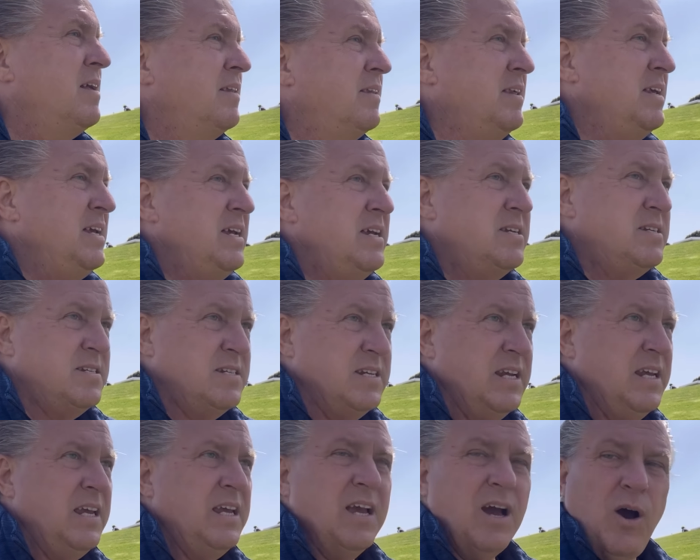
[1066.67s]
The
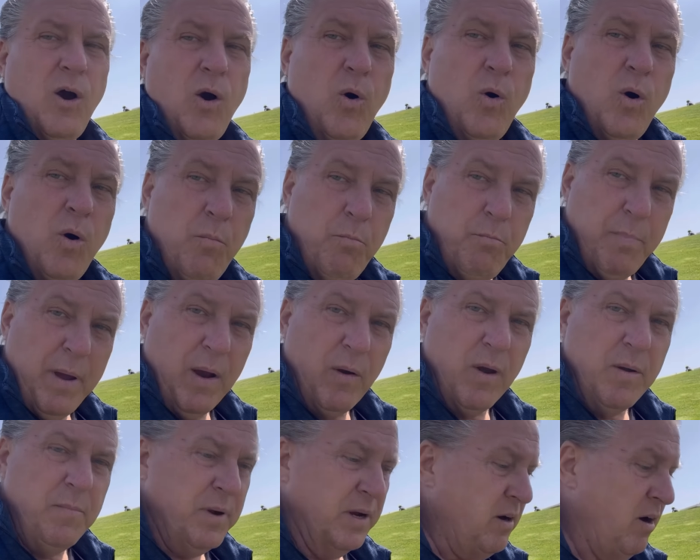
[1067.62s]
CEO,
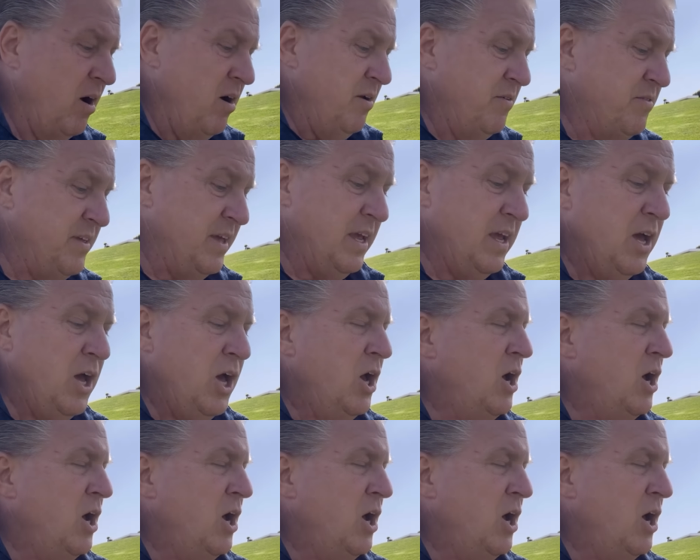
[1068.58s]
Barry McCarthy,